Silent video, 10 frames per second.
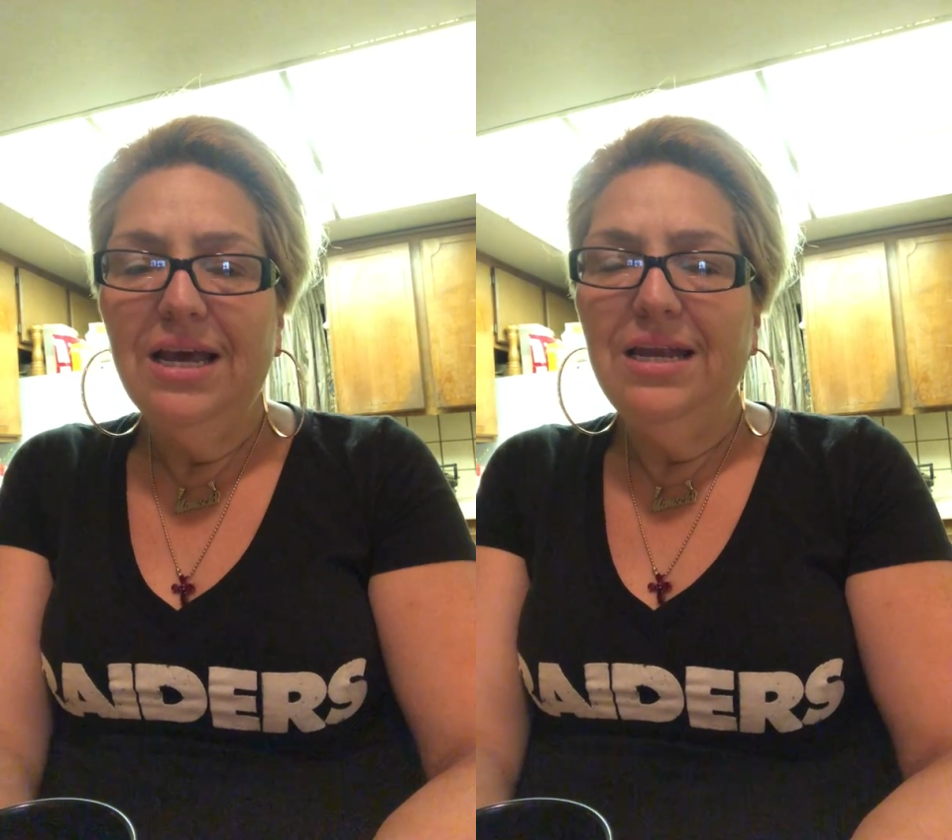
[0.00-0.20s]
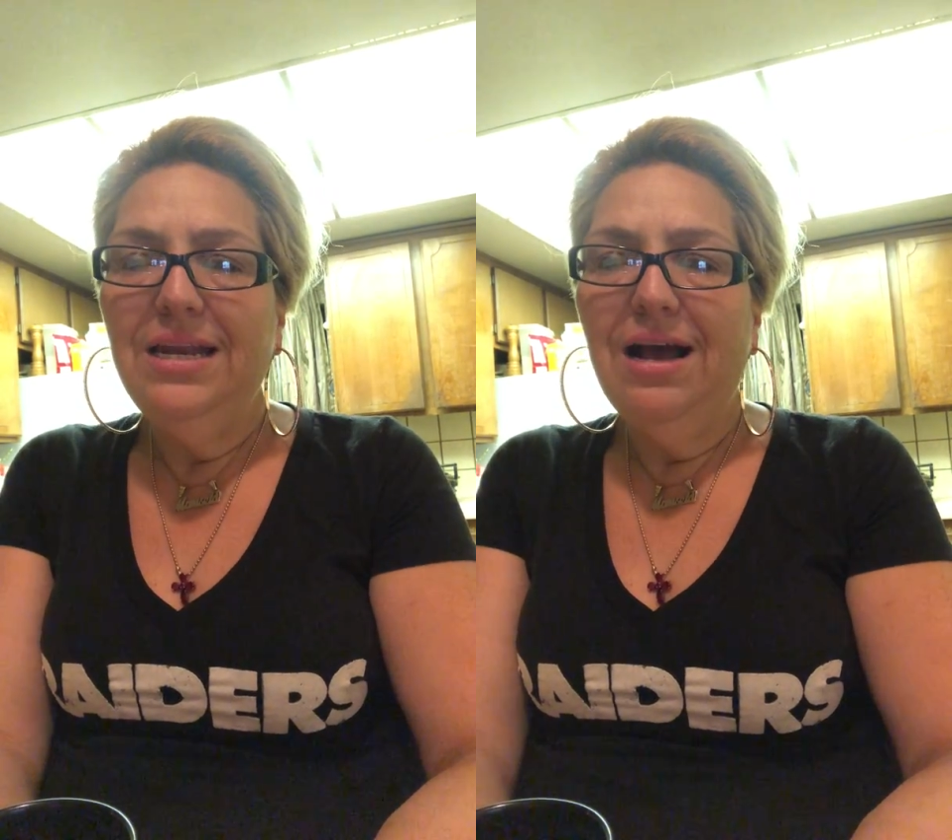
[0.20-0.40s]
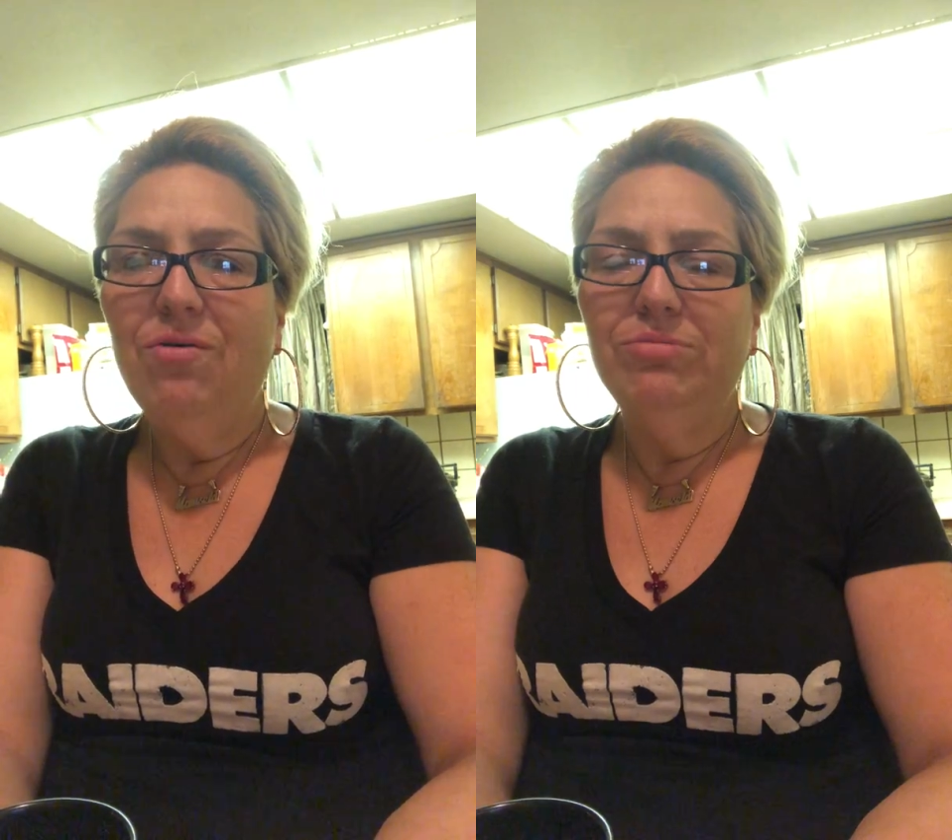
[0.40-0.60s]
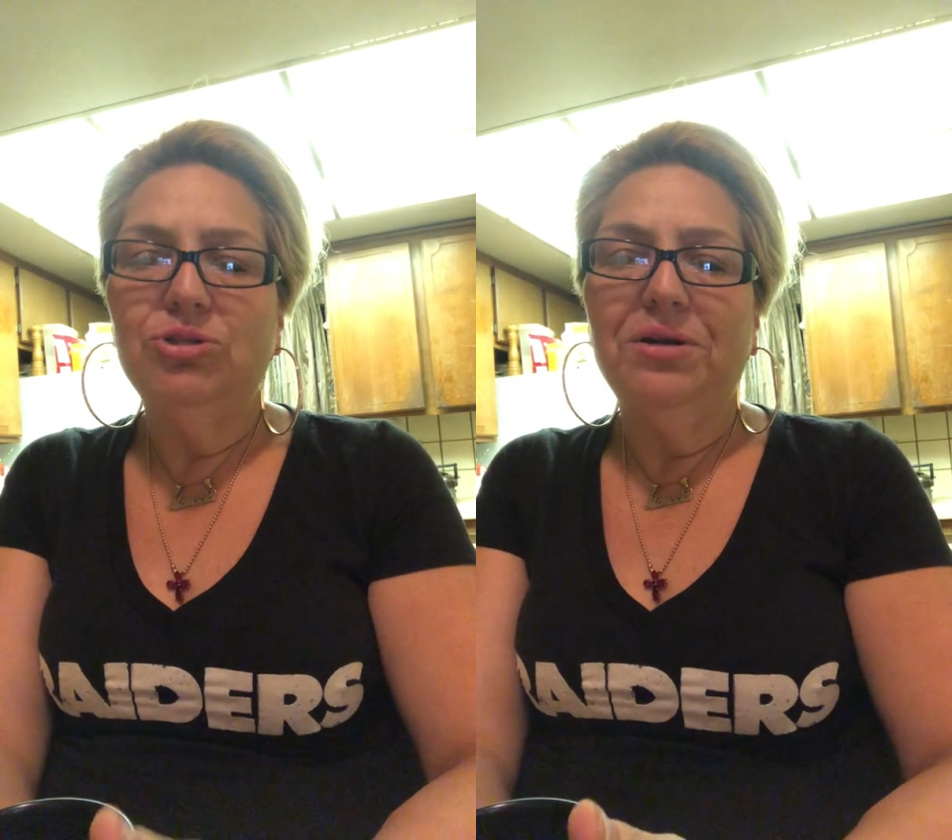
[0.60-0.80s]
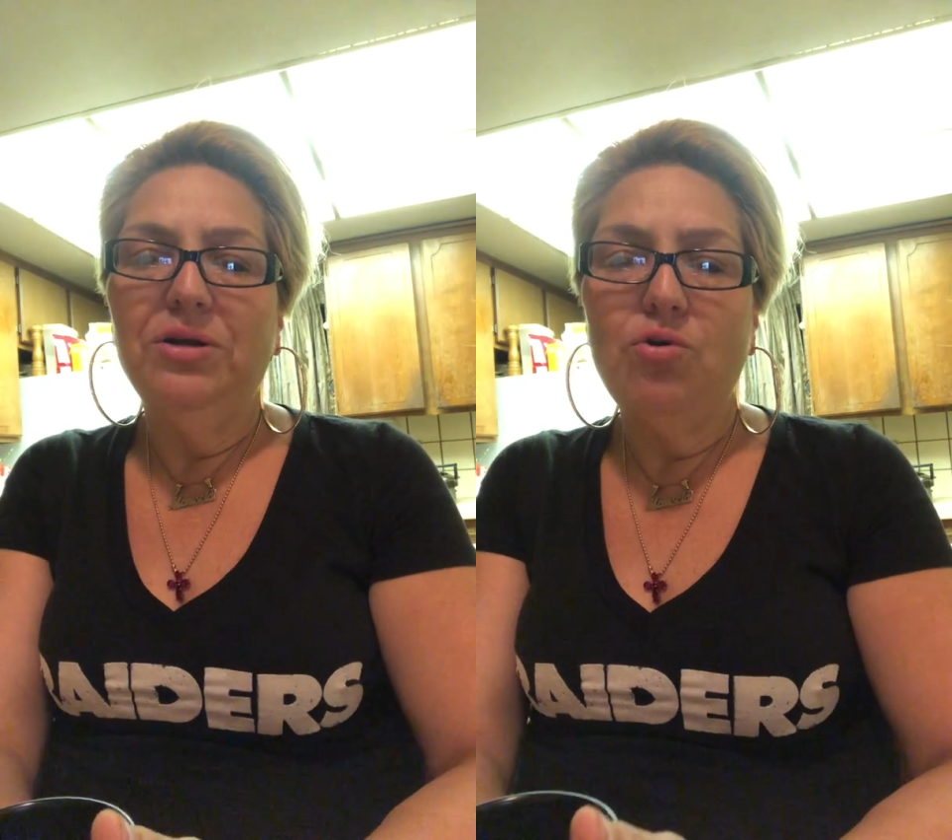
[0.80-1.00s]
and now I'm
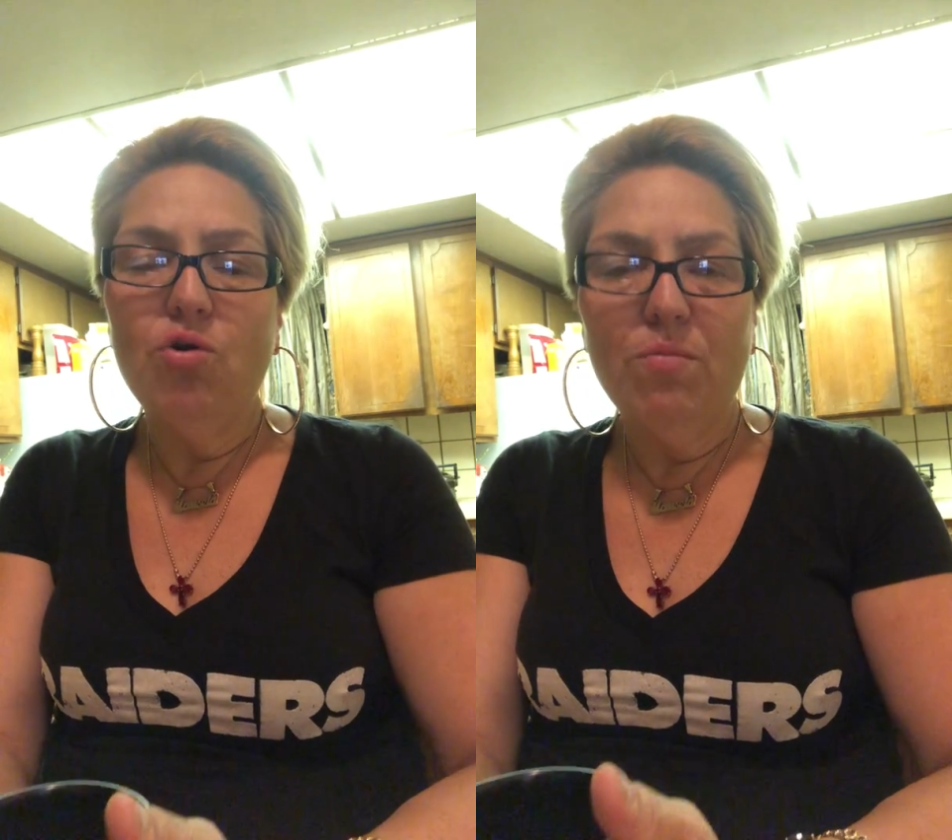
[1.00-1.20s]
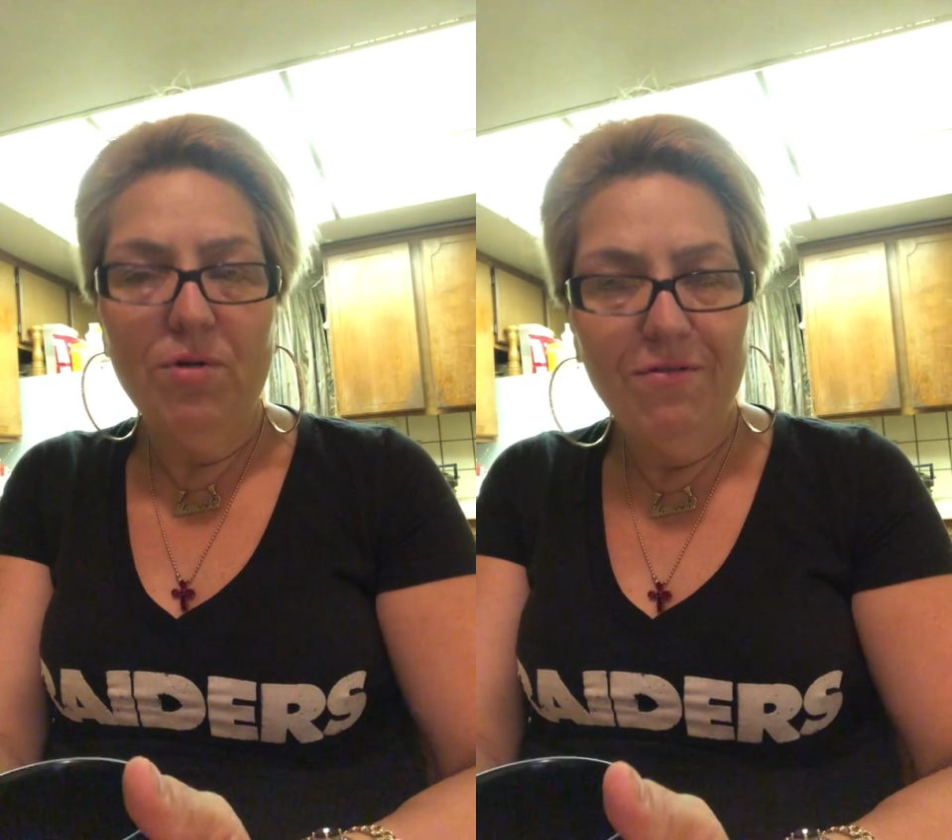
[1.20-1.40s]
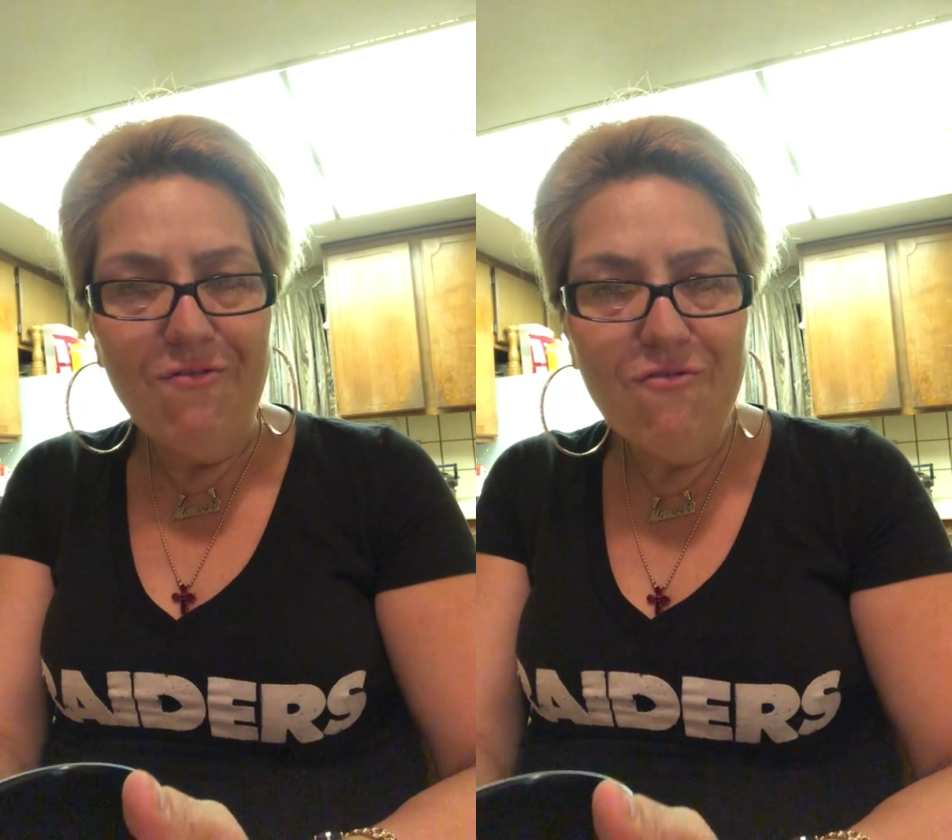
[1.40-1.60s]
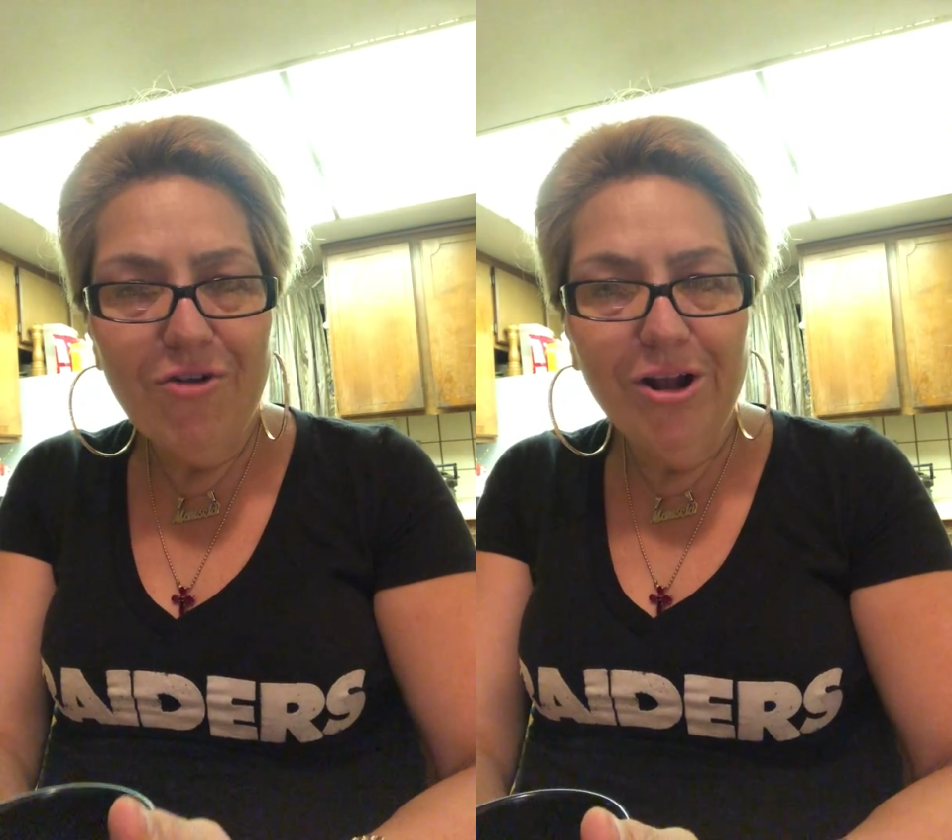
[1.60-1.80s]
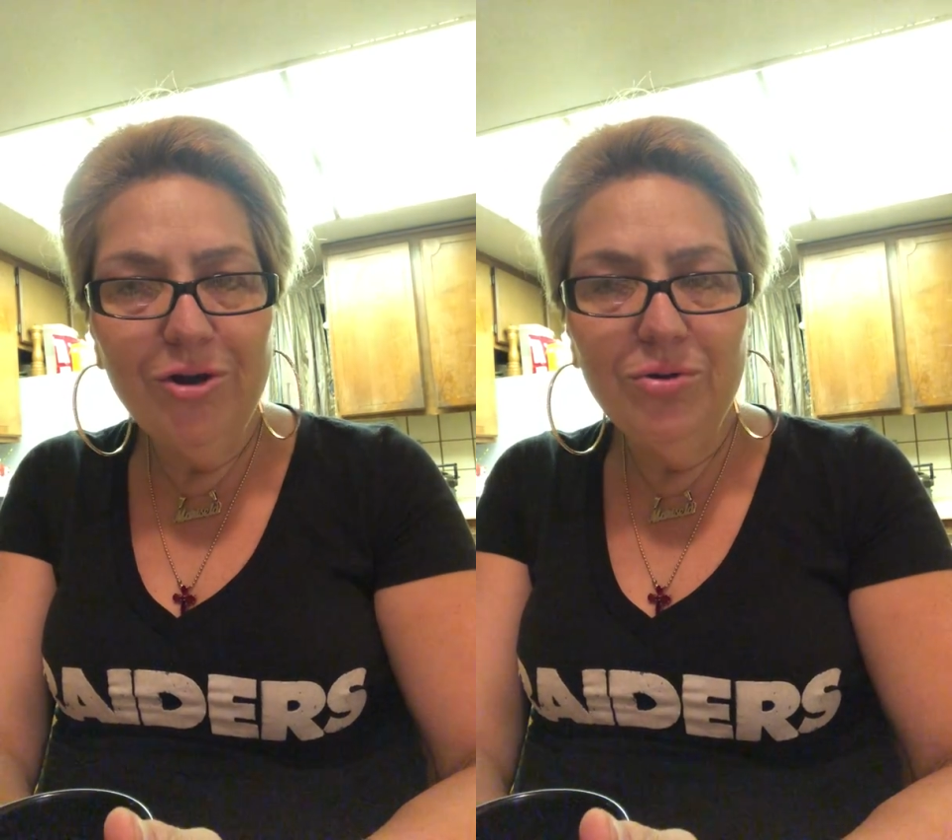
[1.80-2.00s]
trying to incorporate
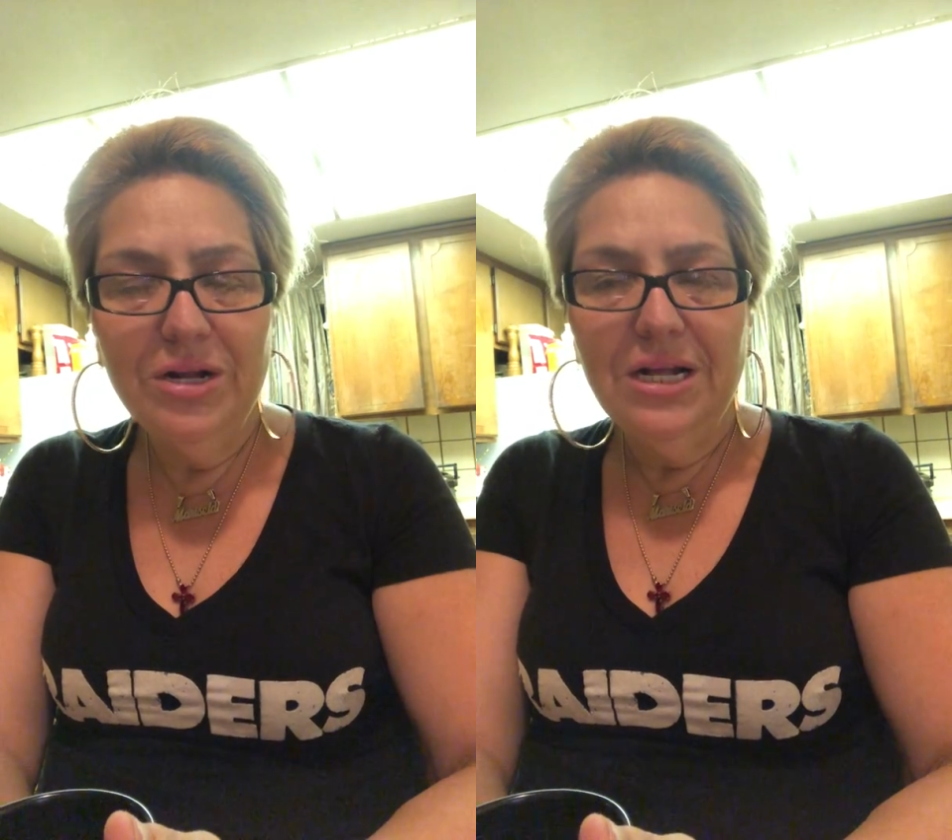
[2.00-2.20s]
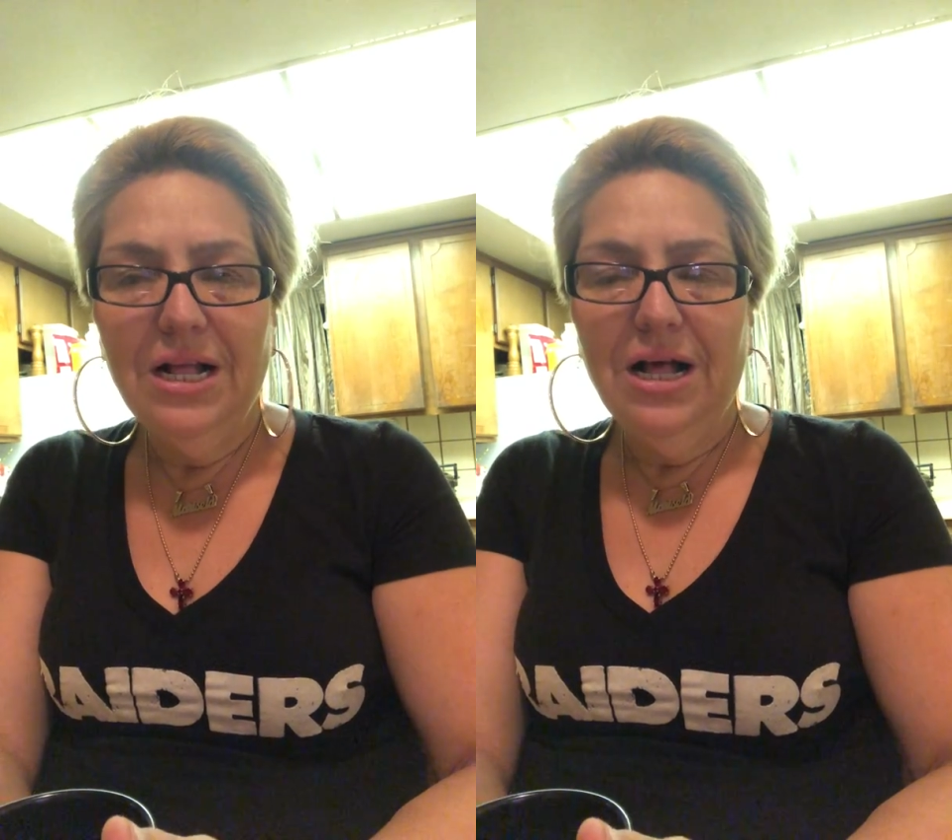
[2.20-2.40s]
fruit.